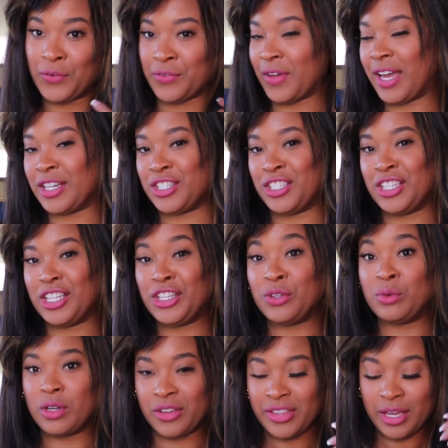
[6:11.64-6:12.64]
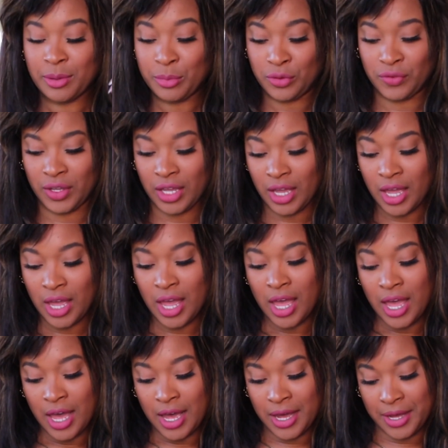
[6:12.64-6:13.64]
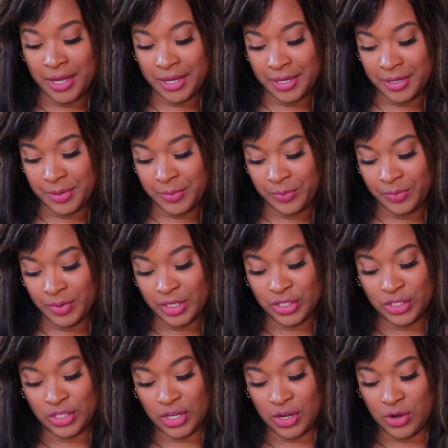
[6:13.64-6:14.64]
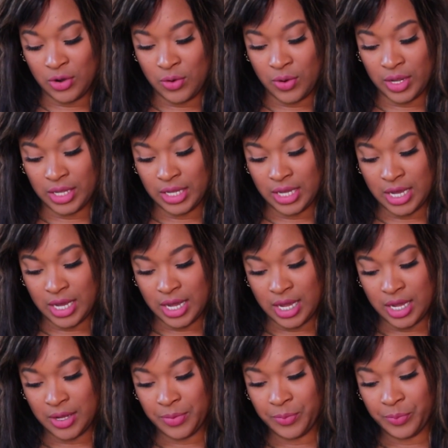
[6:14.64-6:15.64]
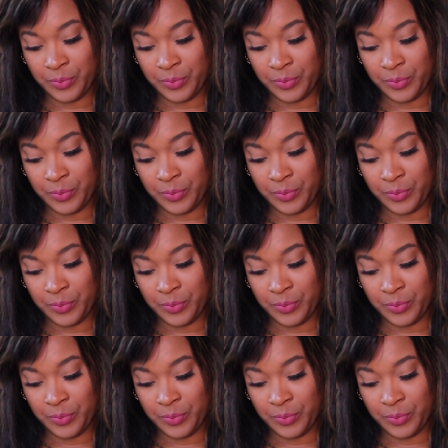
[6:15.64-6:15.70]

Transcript: fashion, then you know that movie. So yeah.